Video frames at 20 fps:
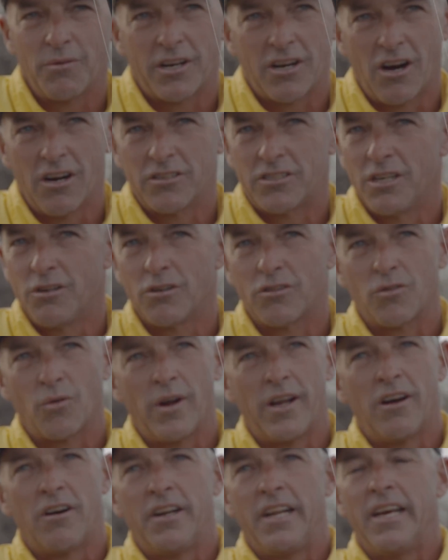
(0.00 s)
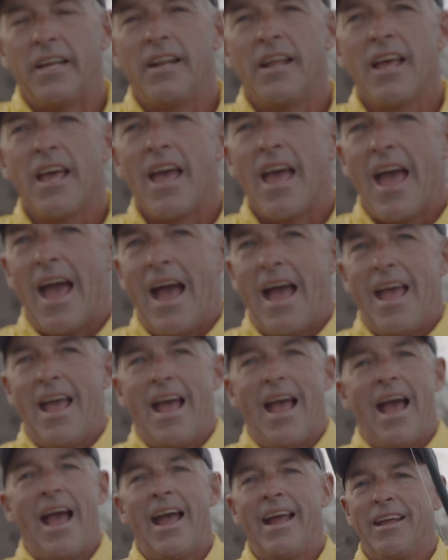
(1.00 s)
We caught two or three on it.
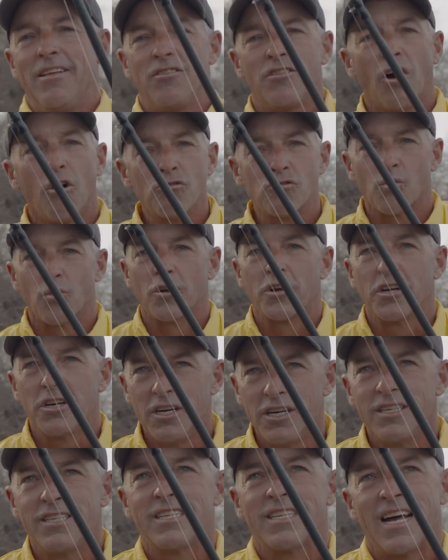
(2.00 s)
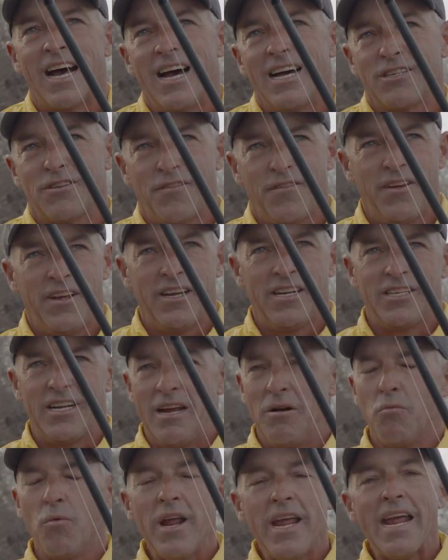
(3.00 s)
Hey, those were good sized fish
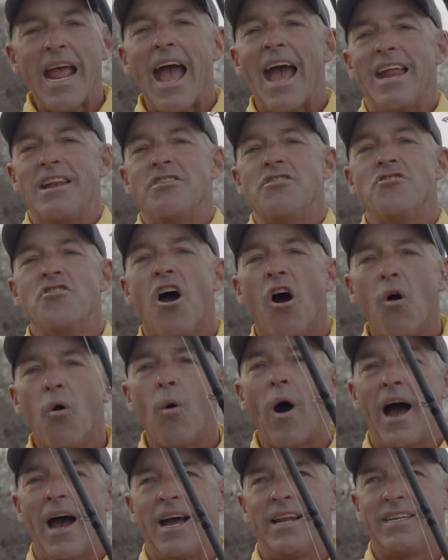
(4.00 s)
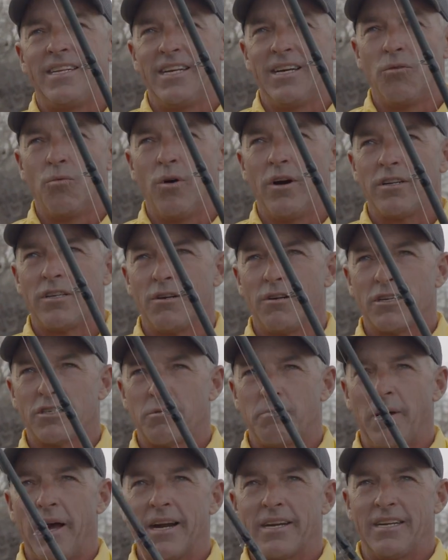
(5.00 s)
and we had no idea what to
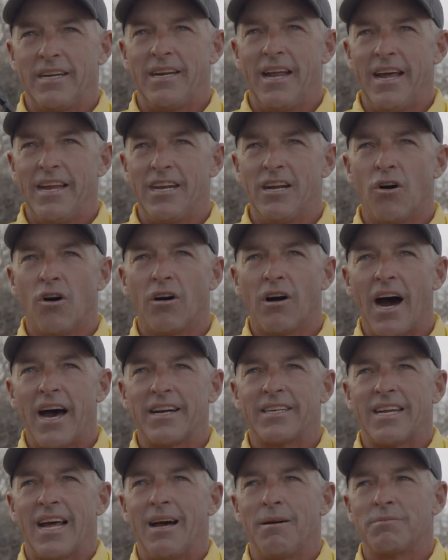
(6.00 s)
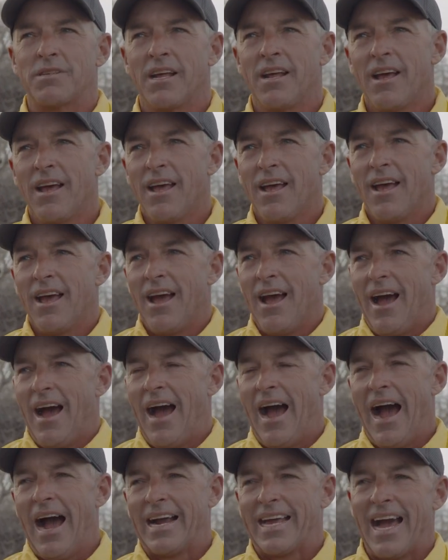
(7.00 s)
expect today. You know, a lot of times
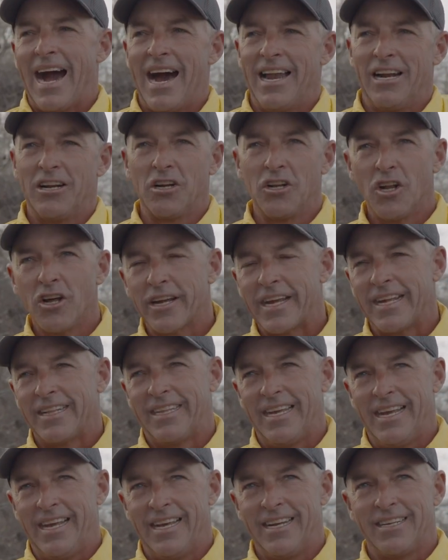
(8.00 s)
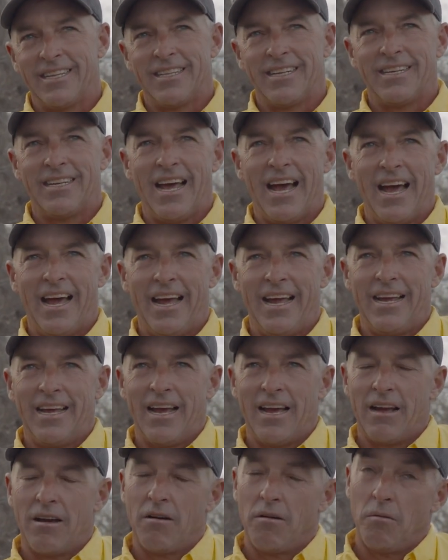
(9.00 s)
I, I kind of look at the end of the
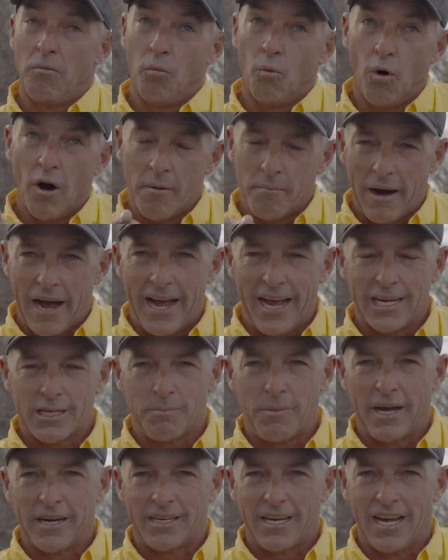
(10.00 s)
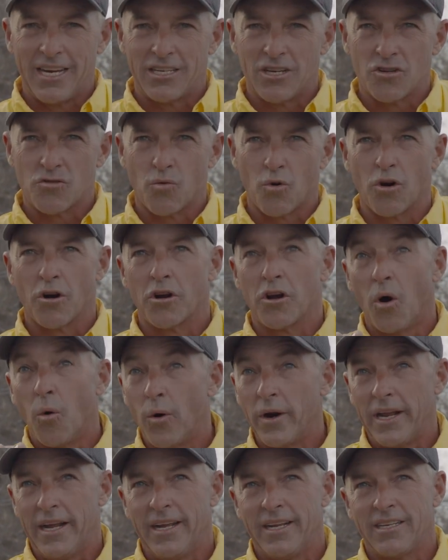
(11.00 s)
day what my expectations were
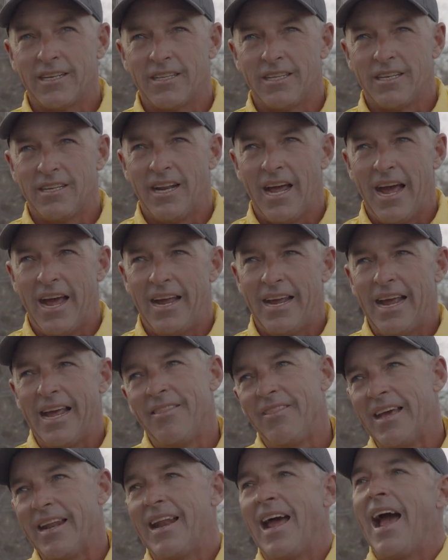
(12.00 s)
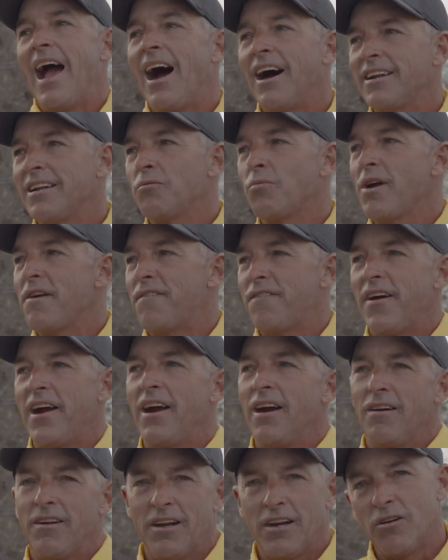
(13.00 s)
going into the day and then how did we
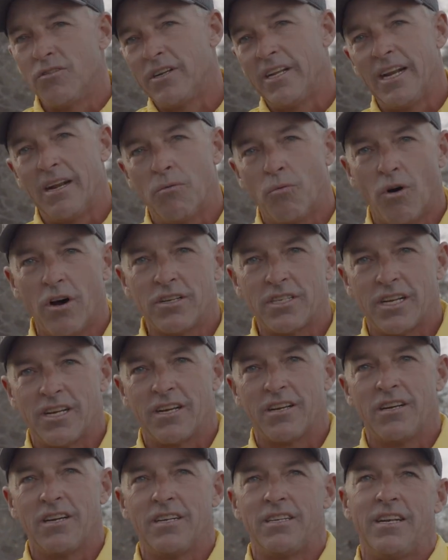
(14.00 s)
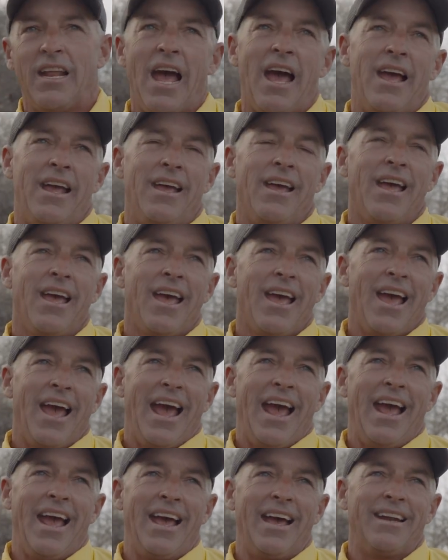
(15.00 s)
fare? You know, did it was it a good day?
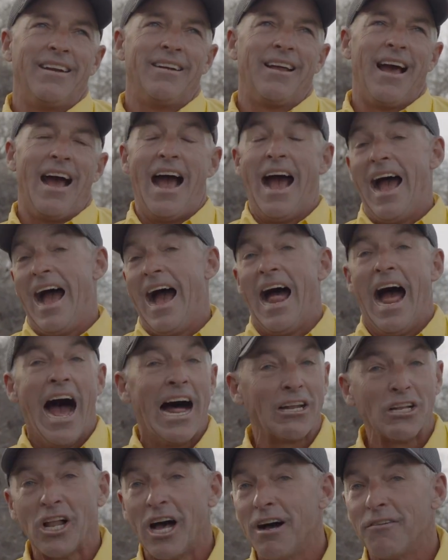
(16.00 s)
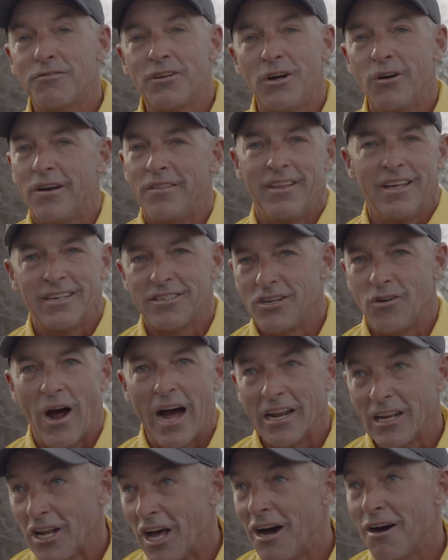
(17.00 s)
And I, I love doing this. You know,
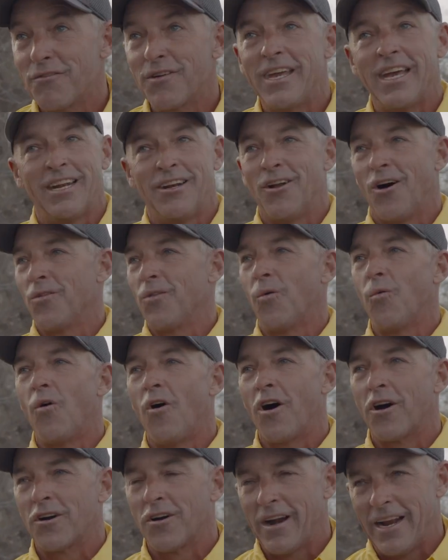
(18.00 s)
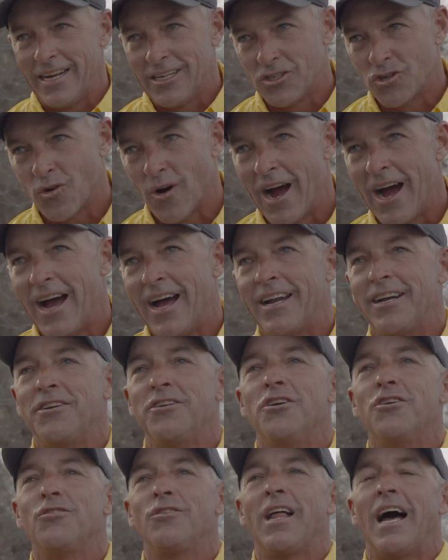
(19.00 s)
I love getting on the water and trying a
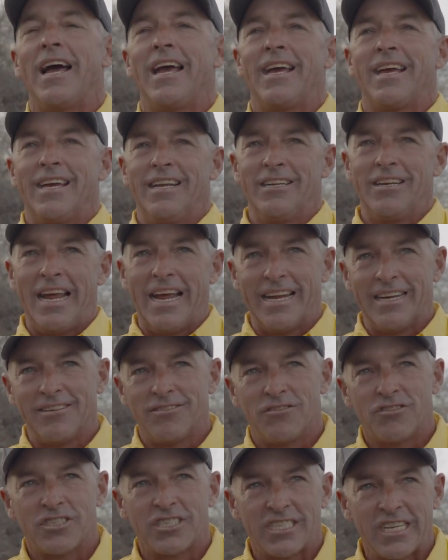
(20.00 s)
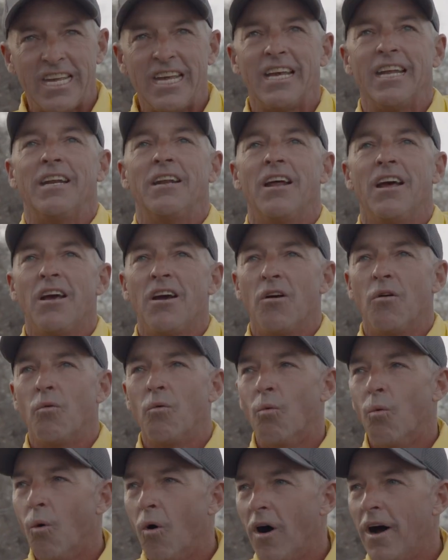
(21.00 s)
new lake and, and seeing
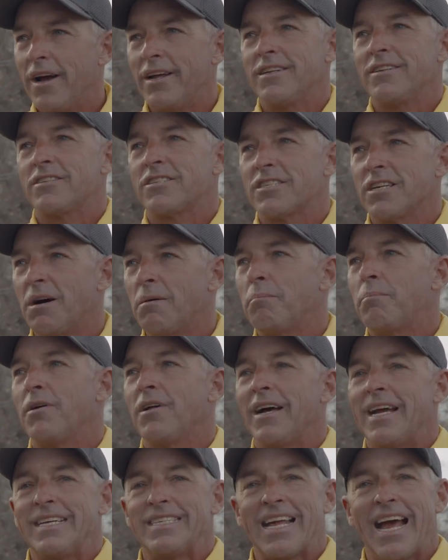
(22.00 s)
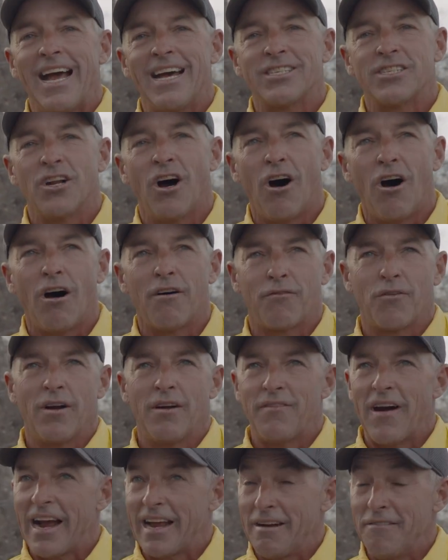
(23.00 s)
what some place has to offer
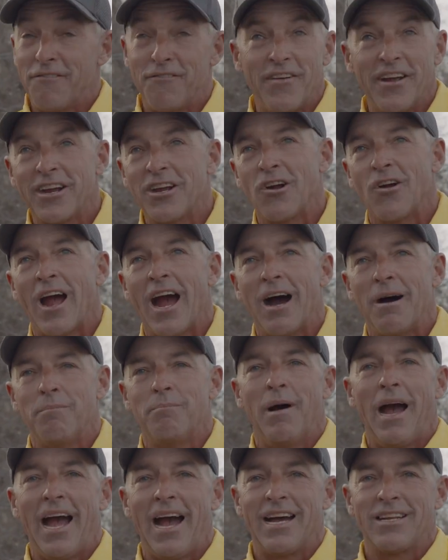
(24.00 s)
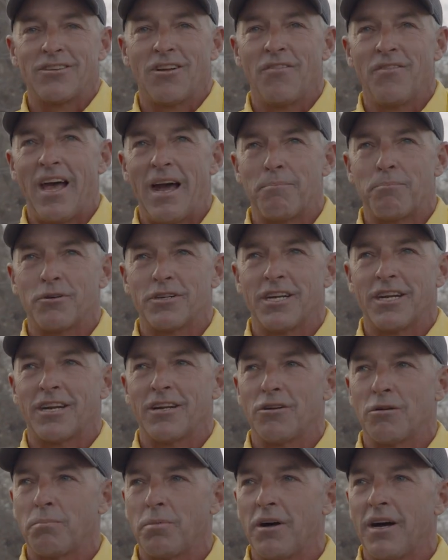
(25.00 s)
if I can figure out bass on that
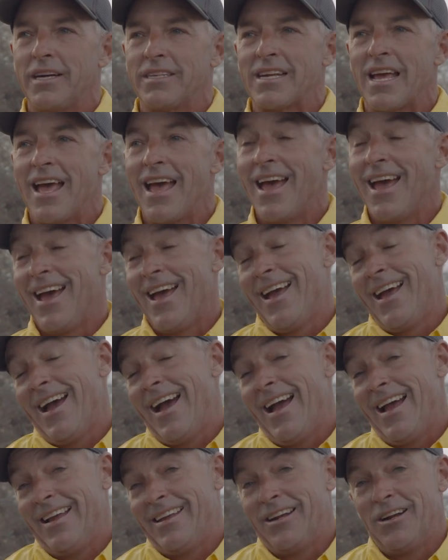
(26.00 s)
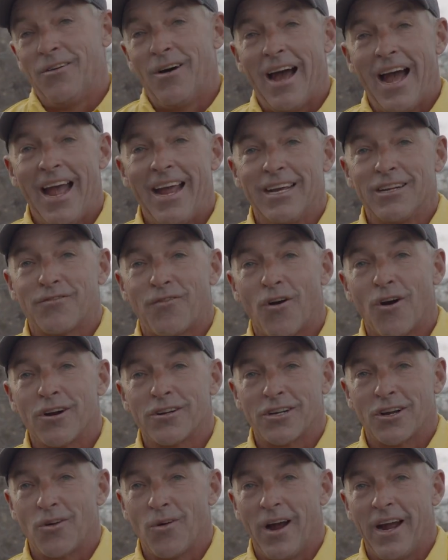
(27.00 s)
particular place. You know, hey, as far
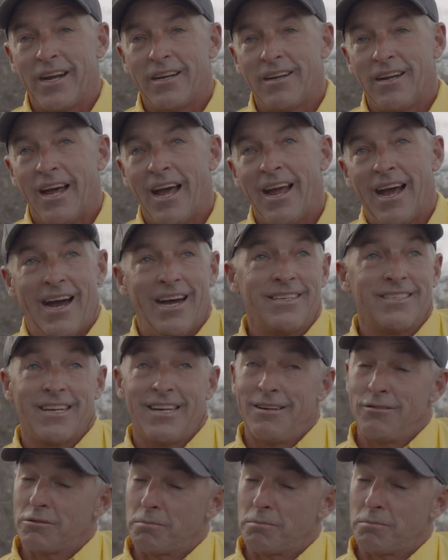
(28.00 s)
as a grade today, I'd say it